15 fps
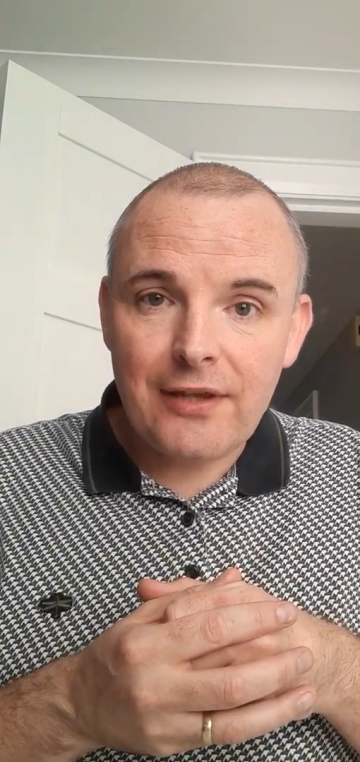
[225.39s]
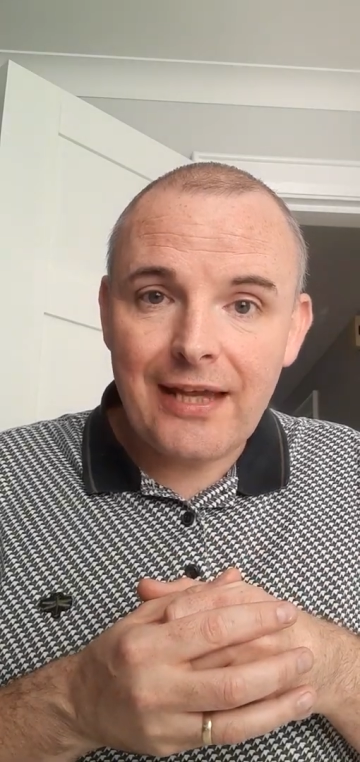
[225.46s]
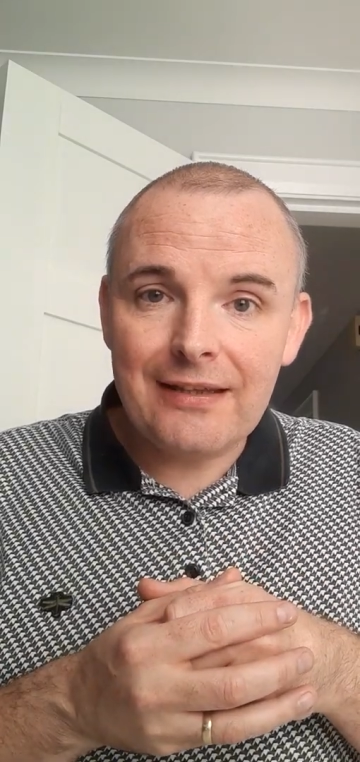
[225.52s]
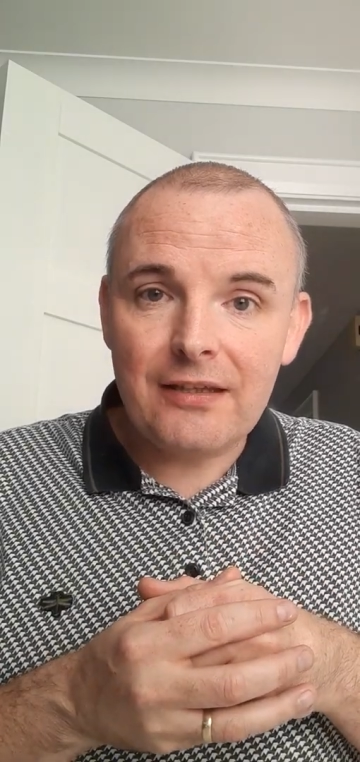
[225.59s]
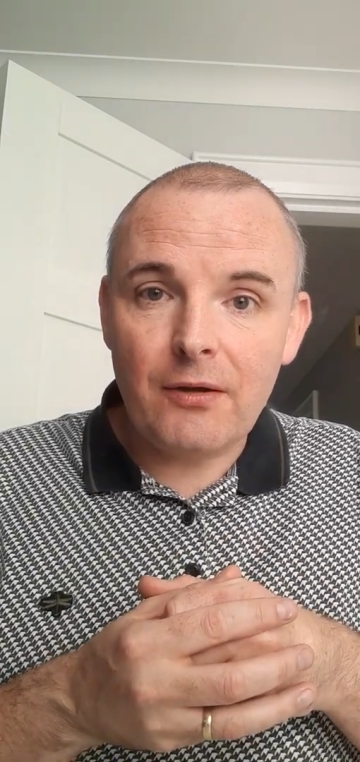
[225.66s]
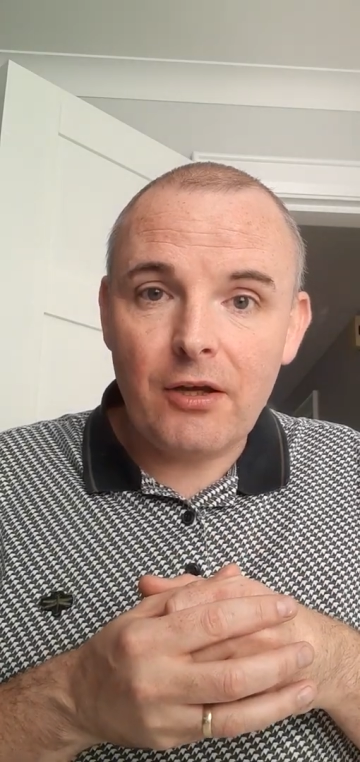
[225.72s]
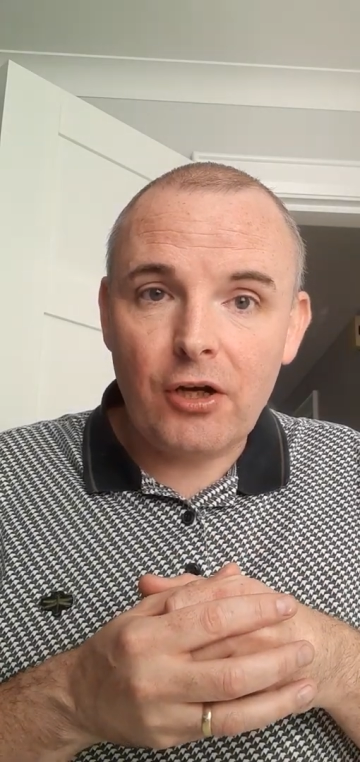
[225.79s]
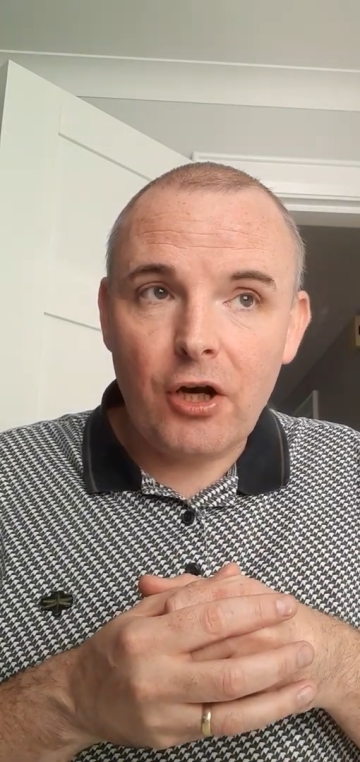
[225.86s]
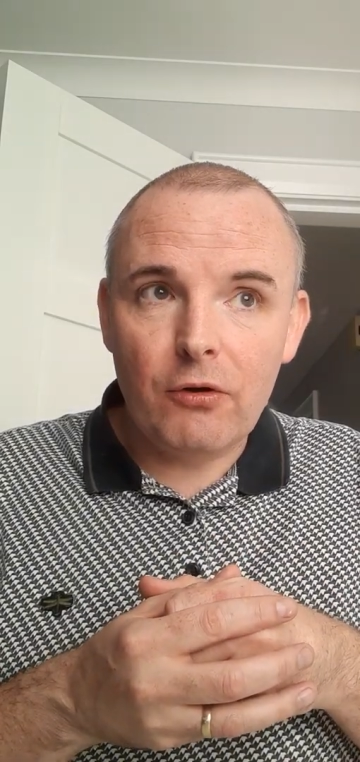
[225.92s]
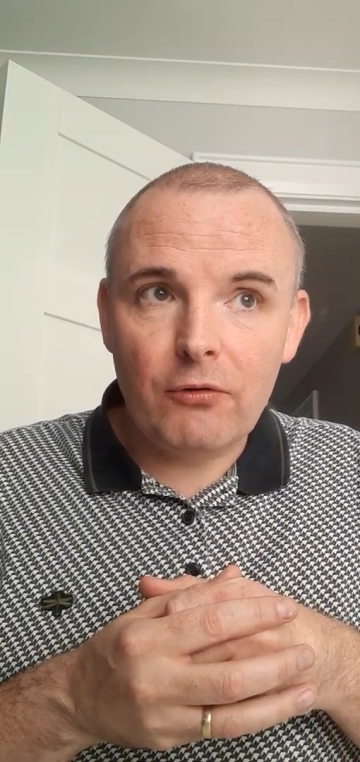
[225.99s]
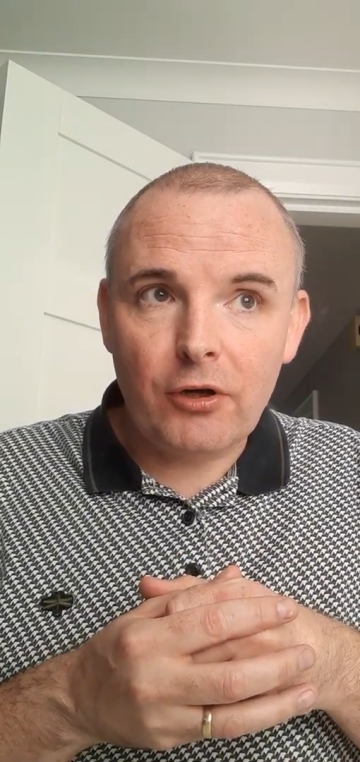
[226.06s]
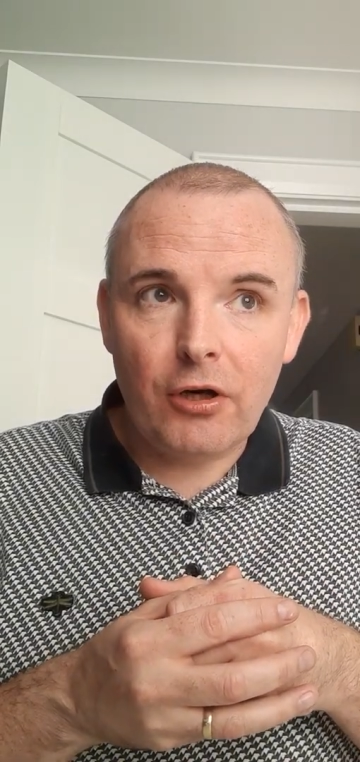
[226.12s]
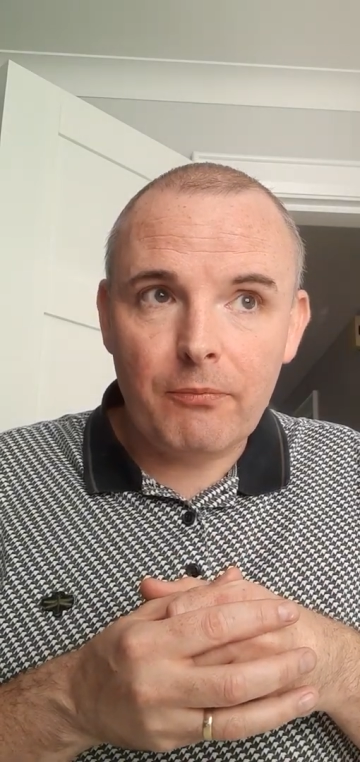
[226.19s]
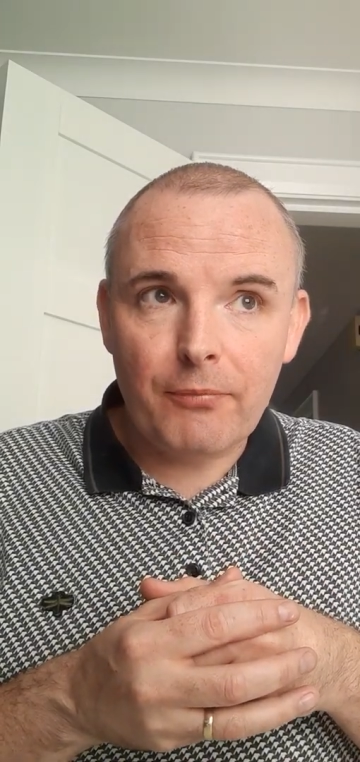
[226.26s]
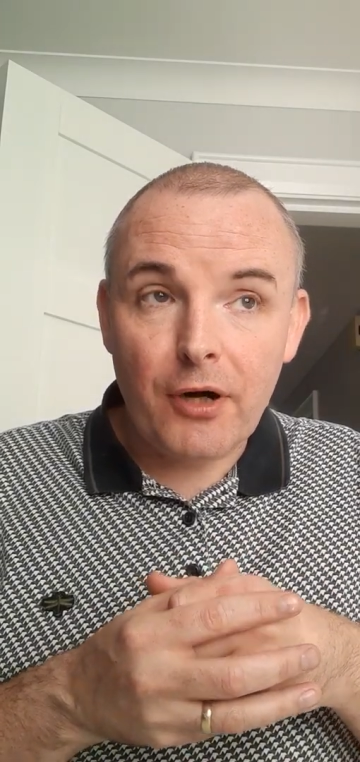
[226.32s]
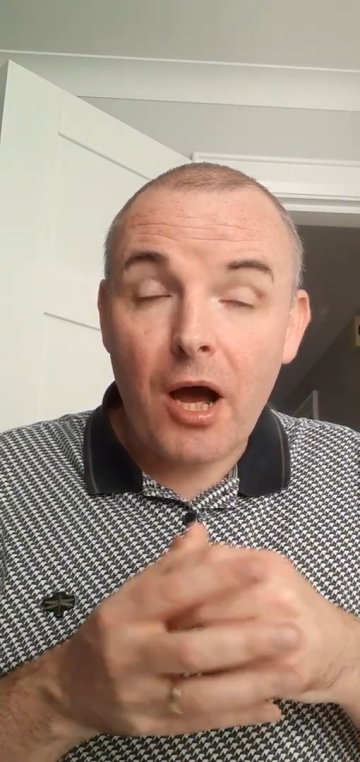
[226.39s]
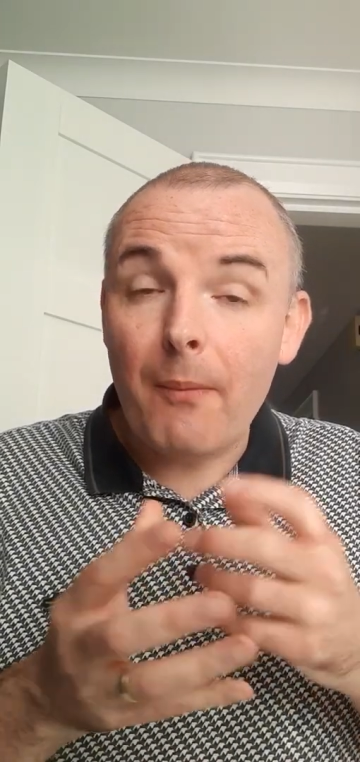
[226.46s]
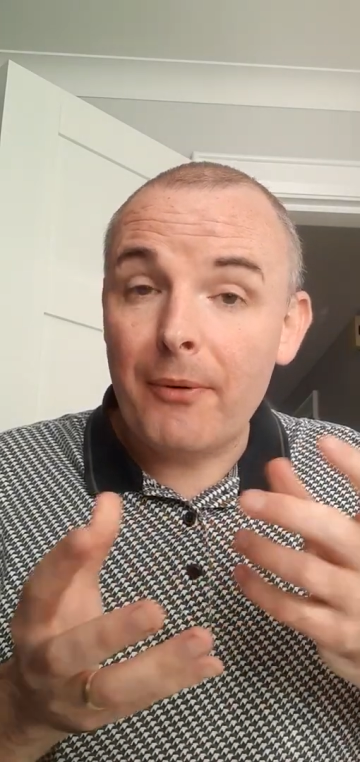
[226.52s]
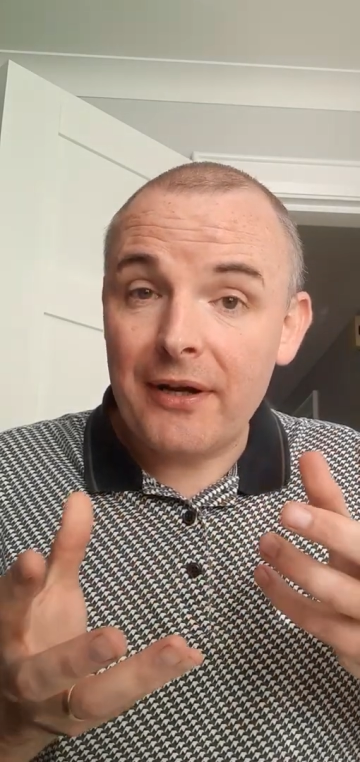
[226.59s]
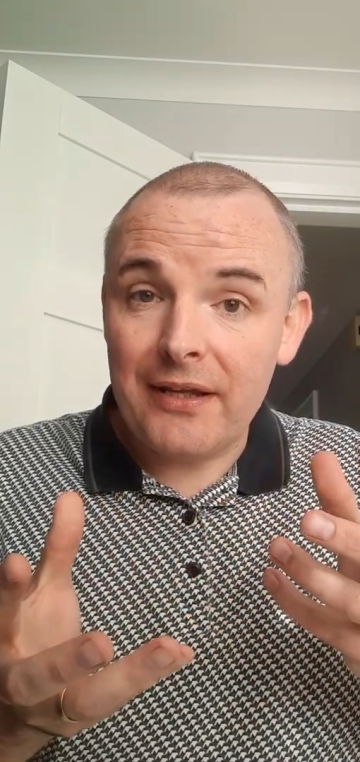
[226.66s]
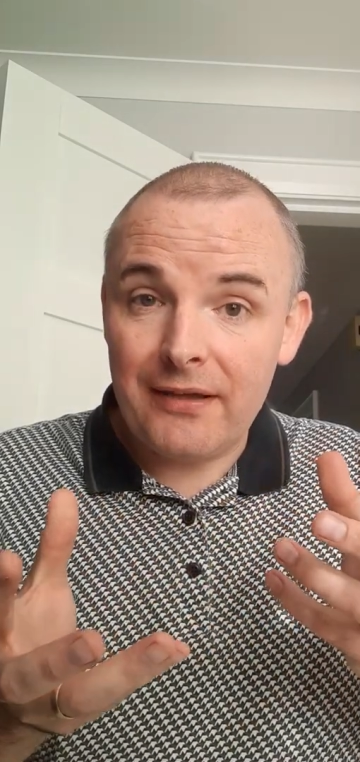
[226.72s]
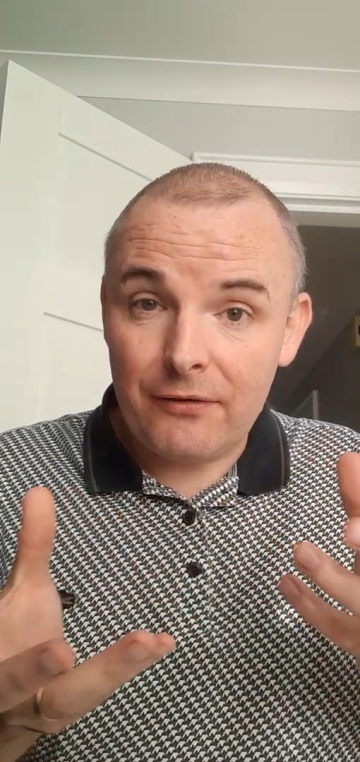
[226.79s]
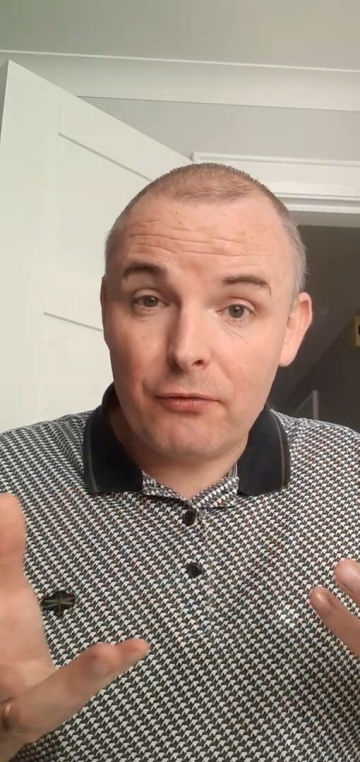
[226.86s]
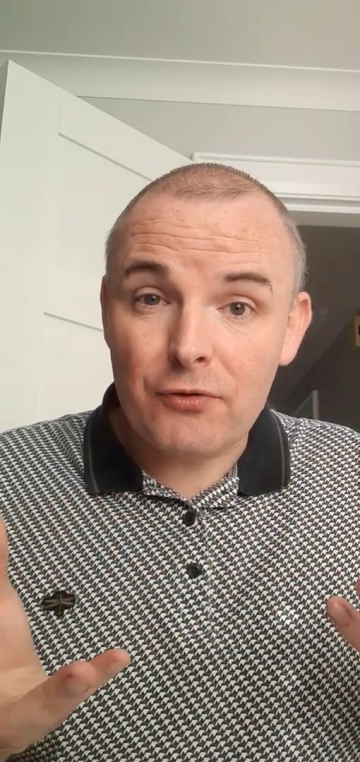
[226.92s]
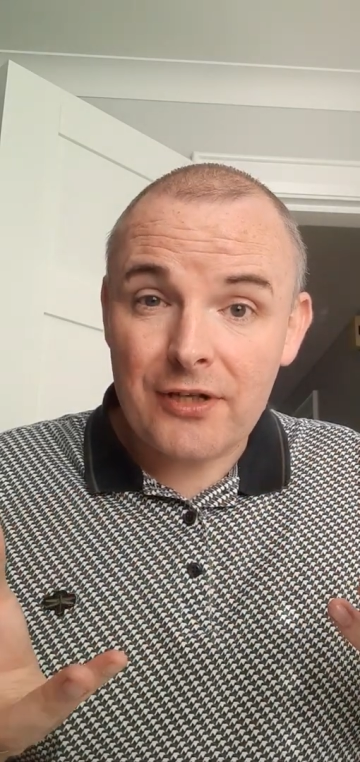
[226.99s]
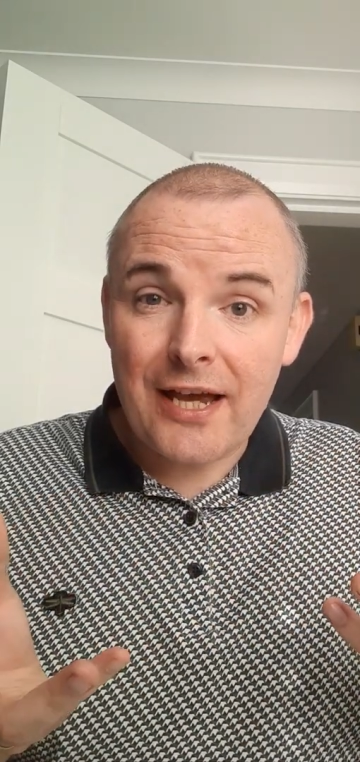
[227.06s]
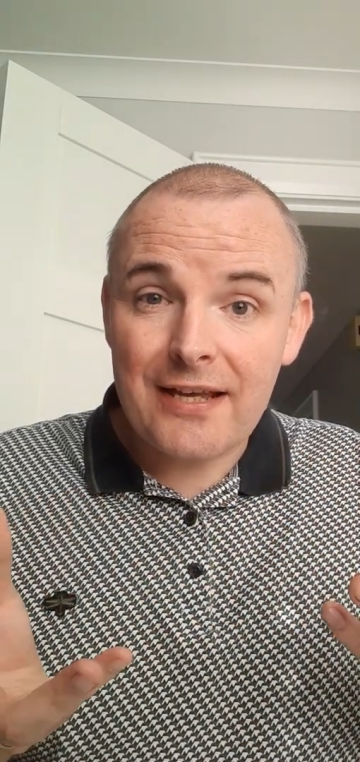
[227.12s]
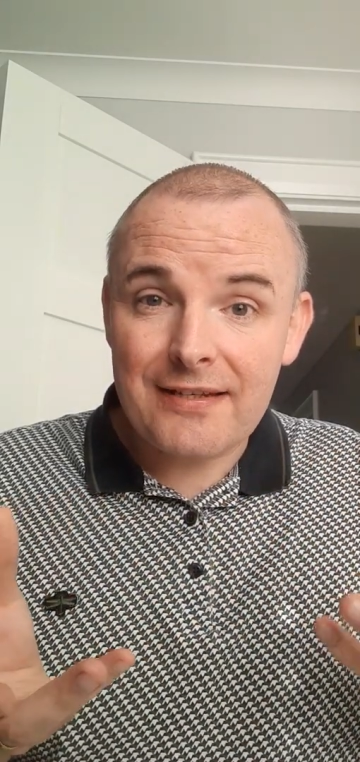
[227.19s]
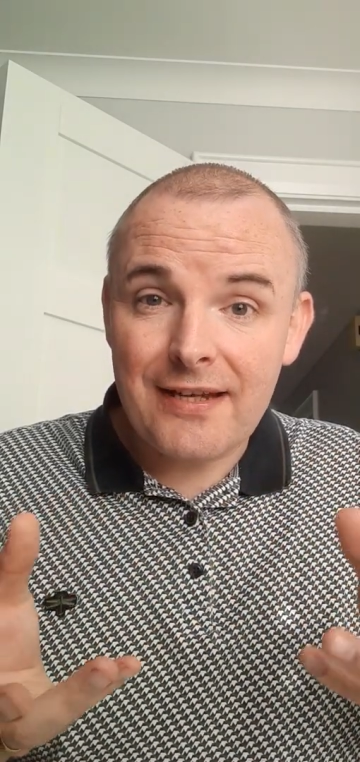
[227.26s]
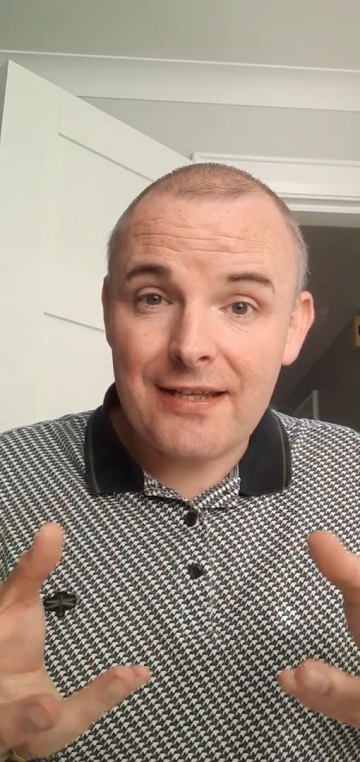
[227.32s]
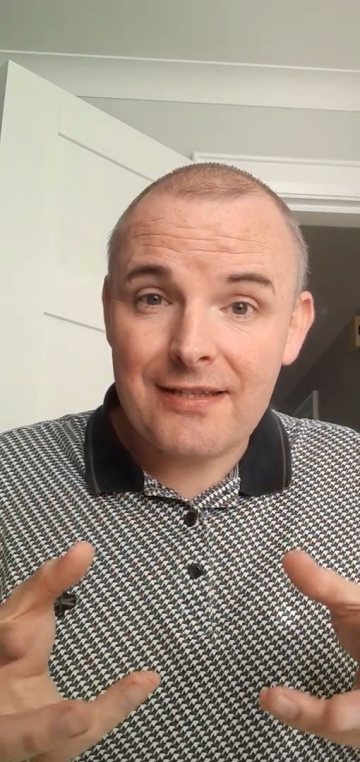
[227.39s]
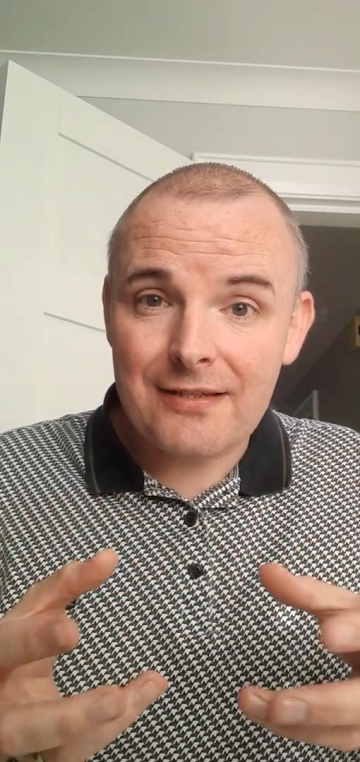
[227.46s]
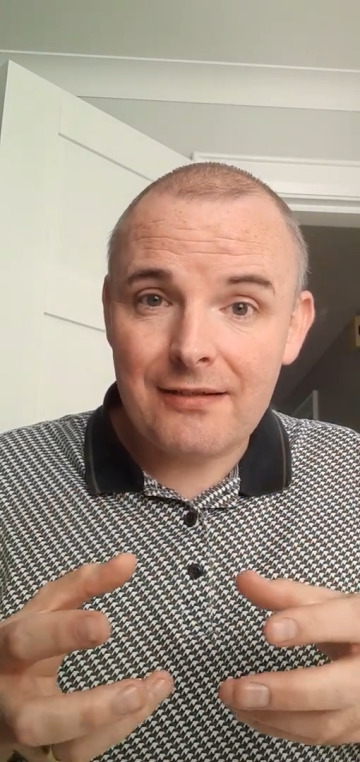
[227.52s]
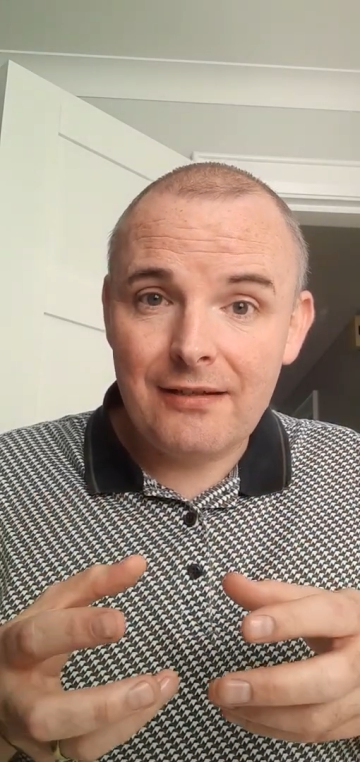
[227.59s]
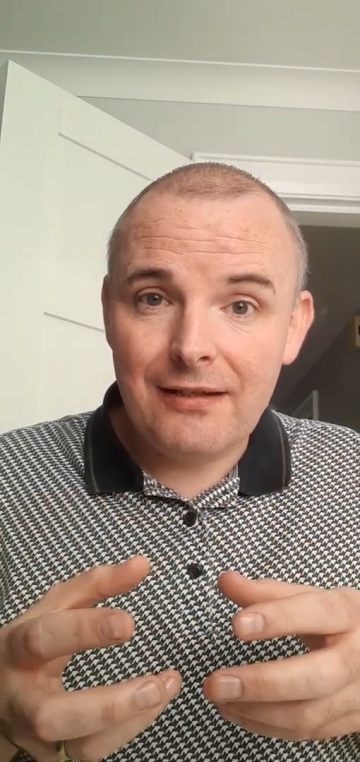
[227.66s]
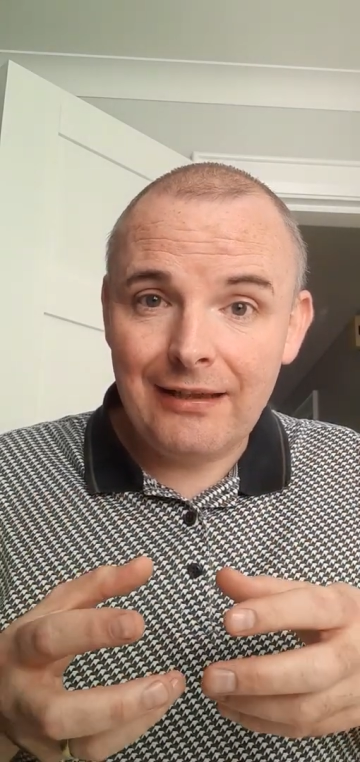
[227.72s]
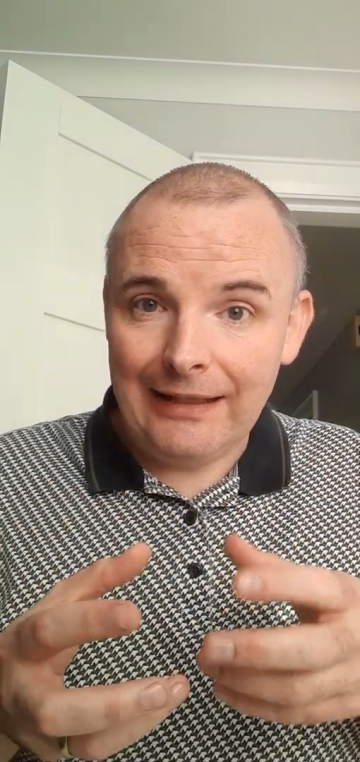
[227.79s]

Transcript: that property and those assets